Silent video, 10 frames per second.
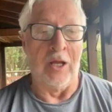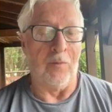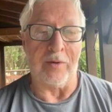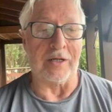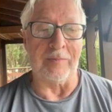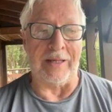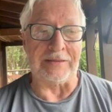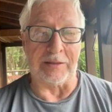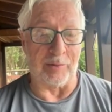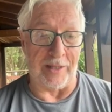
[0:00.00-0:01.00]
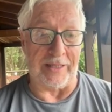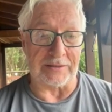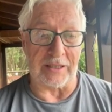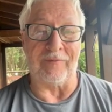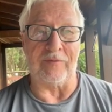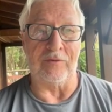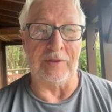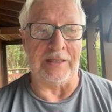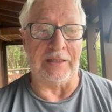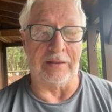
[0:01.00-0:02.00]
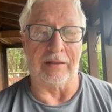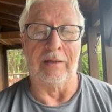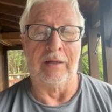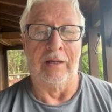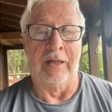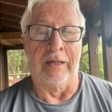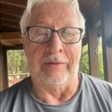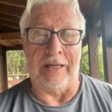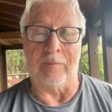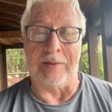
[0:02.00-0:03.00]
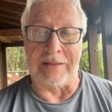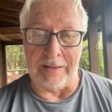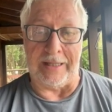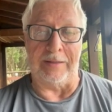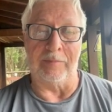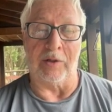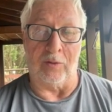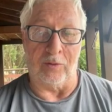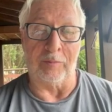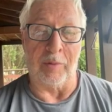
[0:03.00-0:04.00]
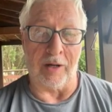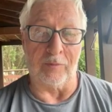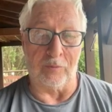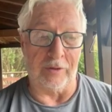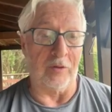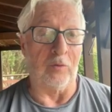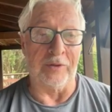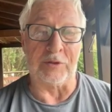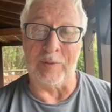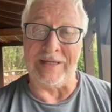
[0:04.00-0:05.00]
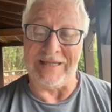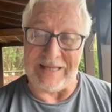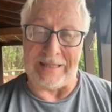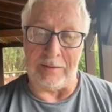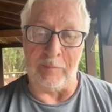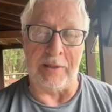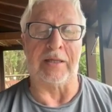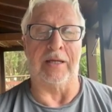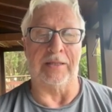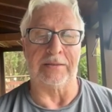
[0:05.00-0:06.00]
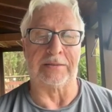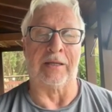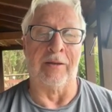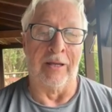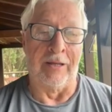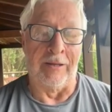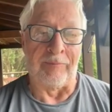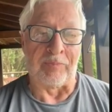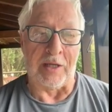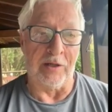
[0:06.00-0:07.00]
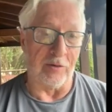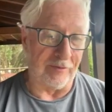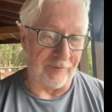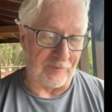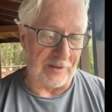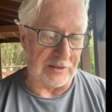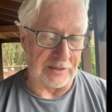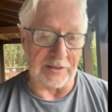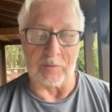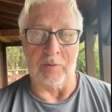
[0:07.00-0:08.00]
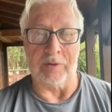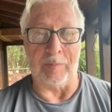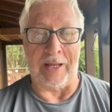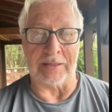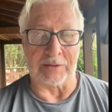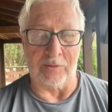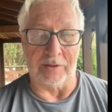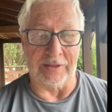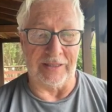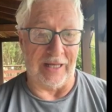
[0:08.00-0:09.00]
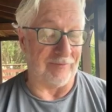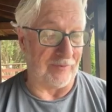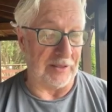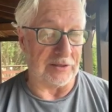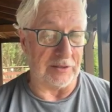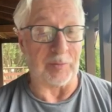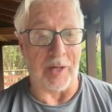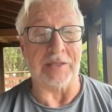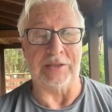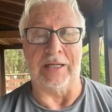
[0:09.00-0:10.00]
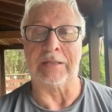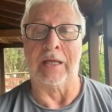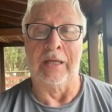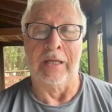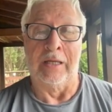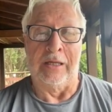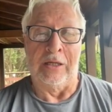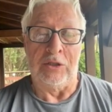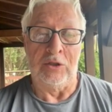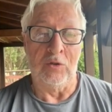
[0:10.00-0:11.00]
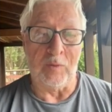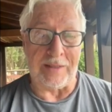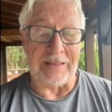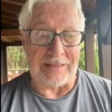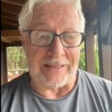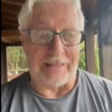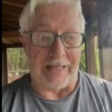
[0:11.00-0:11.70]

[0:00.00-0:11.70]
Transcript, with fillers: What an amazing place if you need that reclaimed old barnwood, which we need because in order to finish this where the past owner did not finish this project, you really need